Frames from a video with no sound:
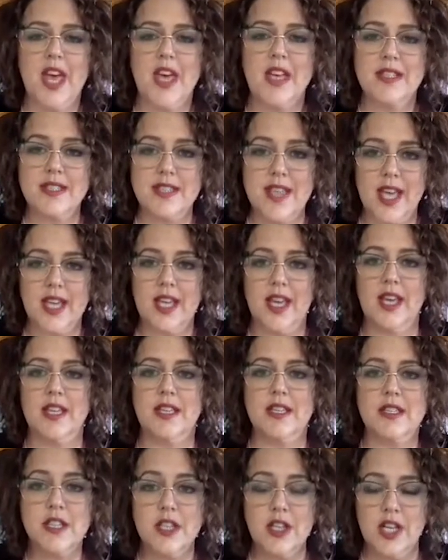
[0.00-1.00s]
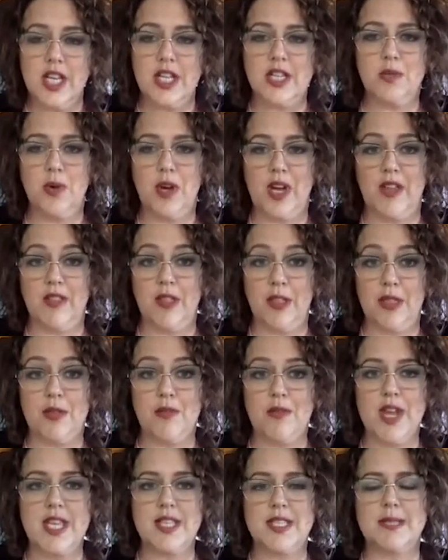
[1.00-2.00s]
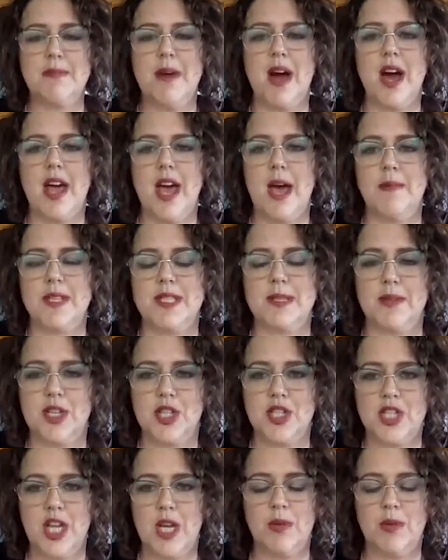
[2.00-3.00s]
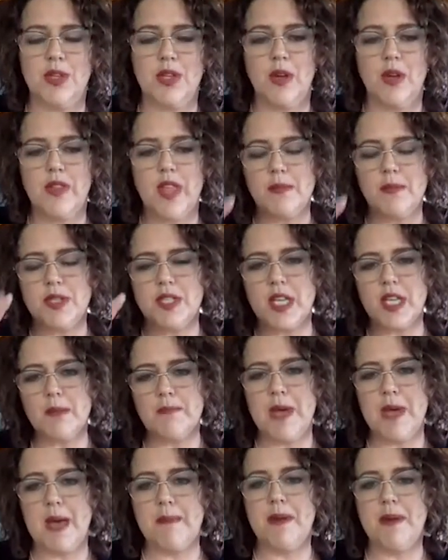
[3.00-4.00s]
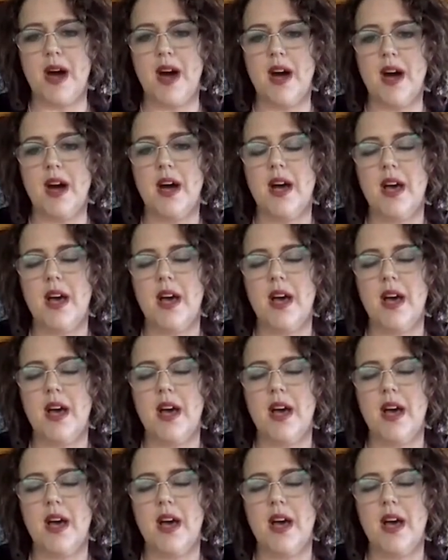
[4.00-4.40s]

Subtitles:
Second, you need to work out the three smart habits I'm going to share with you. And then I'm just going to pepper